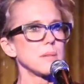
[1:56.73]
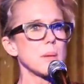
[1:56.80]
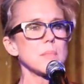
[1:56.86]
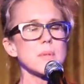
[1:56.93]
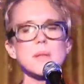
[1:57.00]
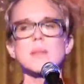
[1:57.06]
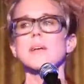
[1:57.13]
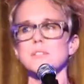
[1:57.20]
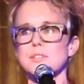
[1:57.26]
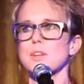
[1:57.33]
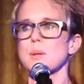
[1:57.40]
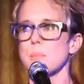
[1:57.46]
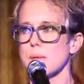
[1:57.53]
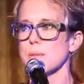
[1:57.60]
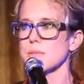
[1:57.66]
I mean, not just
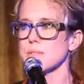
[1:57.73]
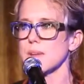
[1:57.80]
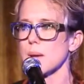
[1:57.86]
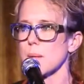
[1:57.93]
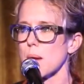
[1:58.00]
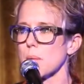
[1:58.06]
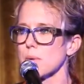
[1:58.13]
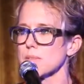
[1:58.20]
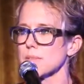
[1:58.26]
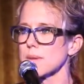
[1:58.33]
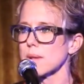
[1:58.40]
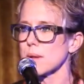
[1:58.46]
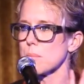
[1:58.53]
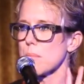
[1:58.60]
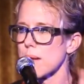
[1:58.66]
on Mother's Day. I wasn't
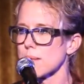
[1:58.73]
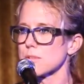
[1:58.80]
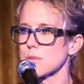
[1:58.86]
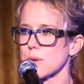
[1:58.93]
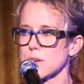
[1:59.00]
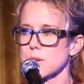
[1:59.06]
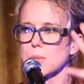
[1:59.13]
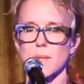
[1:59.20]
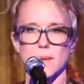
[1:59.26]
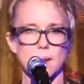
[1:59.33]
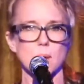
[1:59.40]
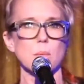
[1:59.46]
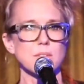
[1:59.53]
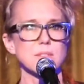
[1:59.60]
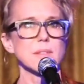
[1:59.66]
like a monster. I knew I
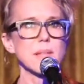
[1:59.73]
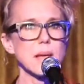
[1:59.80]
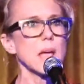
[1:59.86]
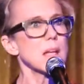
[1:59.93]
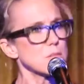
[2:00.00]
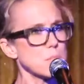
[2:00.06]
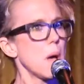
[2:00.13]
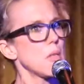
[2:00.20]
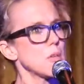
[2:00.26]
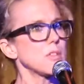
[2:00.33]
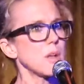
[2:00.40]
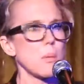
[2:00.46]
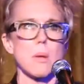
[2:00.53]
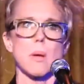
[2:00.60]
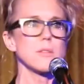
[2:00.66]
wasn't like, hey, it's Mother's
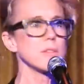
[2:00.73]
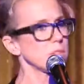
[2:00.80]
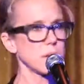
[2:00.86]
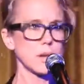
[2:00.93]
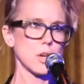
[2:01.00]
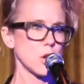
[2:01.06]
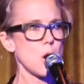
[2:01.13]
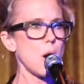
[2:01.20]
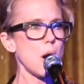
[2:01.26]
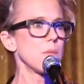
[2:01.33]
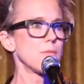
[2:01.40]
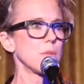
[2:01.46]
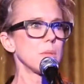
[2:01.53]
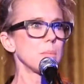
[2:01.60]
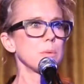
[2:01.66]
Day. What about just like a card
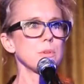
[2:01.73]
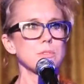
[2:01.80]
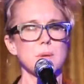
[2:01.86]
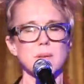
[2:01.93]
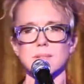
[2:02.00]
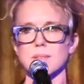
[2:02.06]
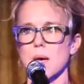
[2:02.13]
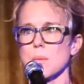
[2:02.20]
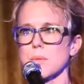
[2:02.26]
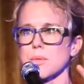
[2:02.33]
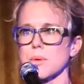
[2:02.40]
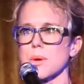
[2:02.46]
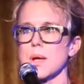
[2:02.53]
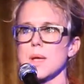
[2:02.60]
for the person who hangs out with you?